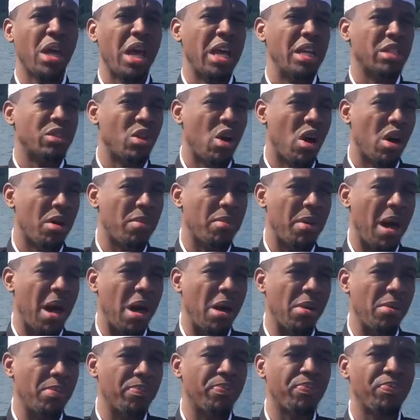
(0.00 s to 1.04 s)
and talk
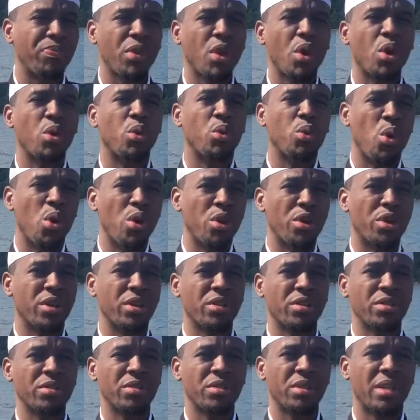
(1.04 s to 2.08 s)
about water
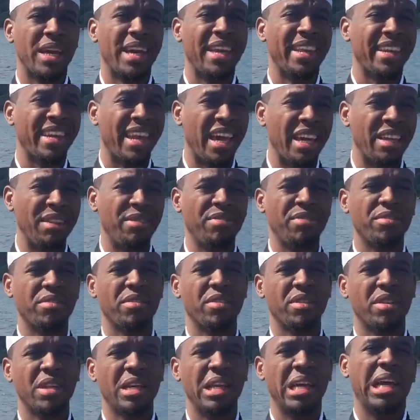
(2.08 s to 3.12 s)
in life,
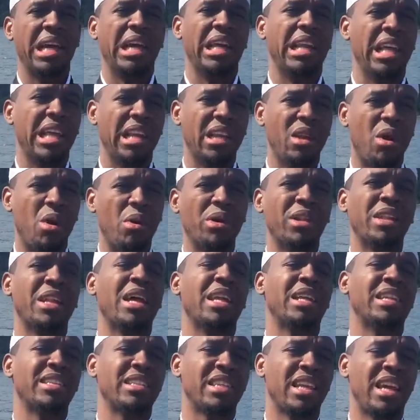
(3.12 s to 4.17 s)
let alone in
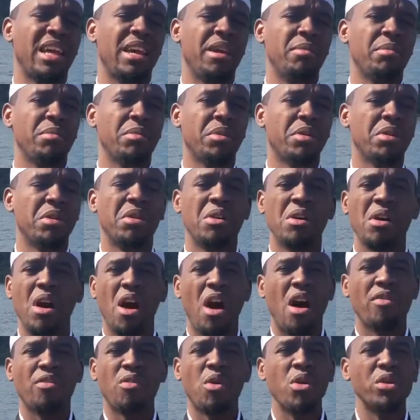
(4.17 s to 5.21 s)
Al Islam,
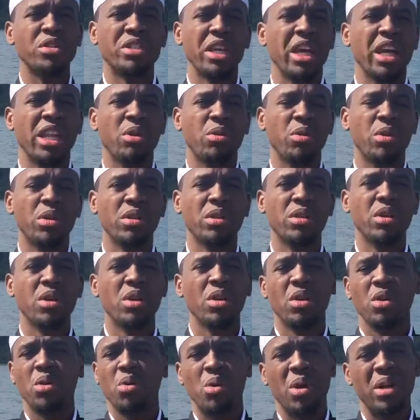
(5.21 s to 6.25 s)
of course, anyone
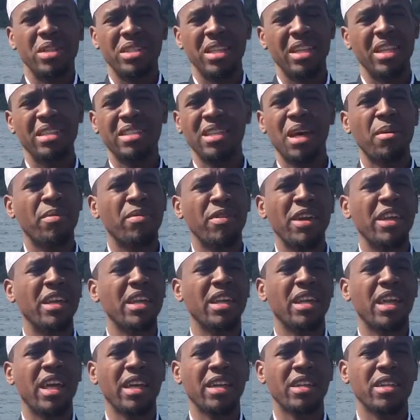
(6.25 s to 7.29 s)
who has any type of
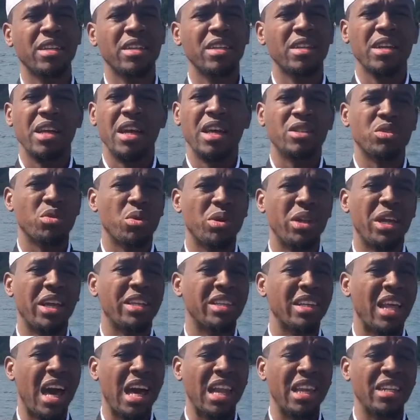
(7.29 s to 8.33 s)
intellect is going to
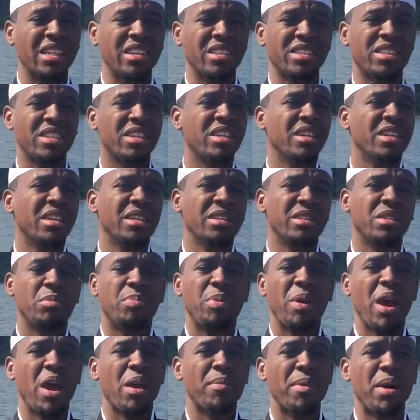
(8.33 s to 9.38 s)
acknowledge the
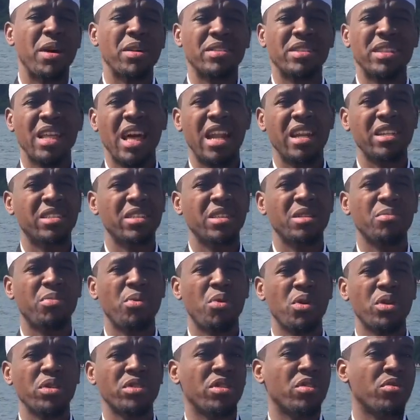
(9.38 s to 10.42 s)
paramount status and
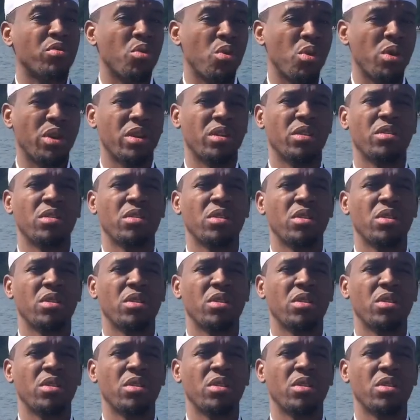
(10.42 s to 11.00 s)
importance of water.